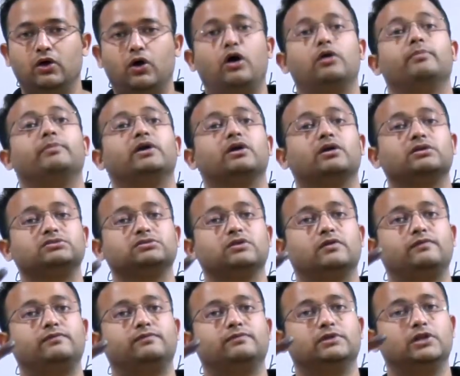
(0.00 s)
or because
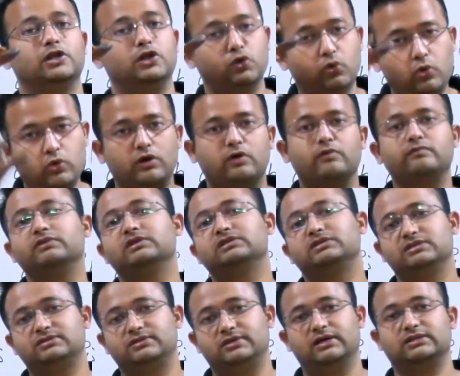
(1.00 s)
of the load of
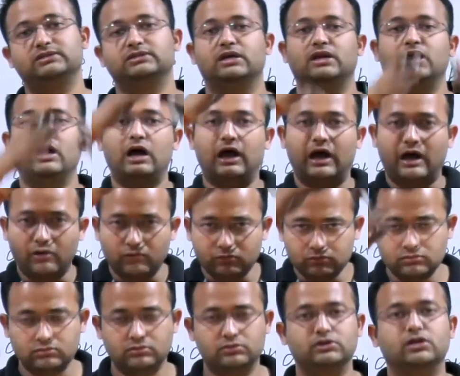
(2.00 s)
this structure,
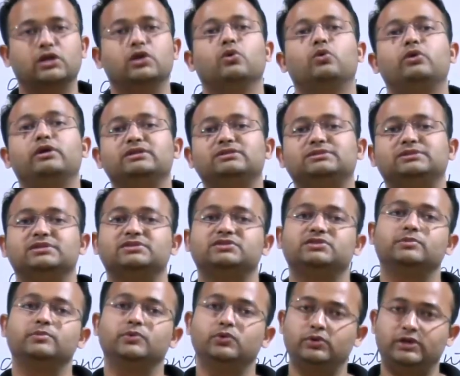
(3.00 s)
how the load is
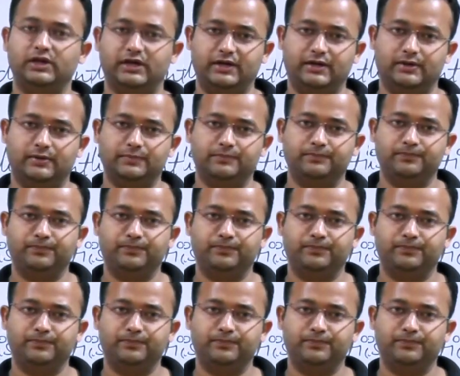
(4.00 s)
distributed,